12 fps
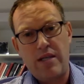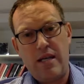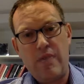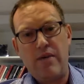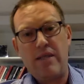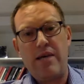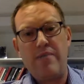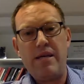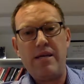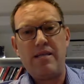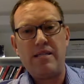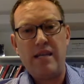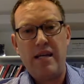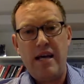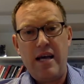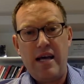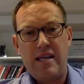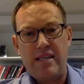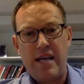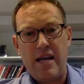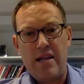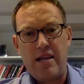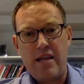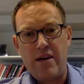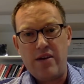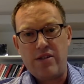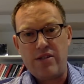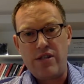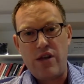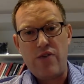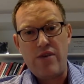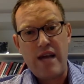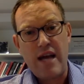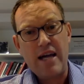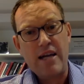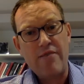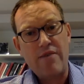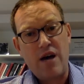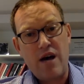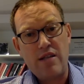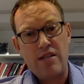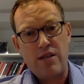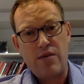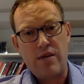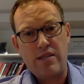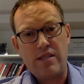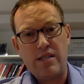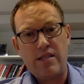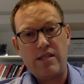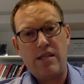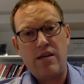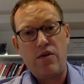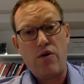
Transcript: And what that means is that there's no negative consequences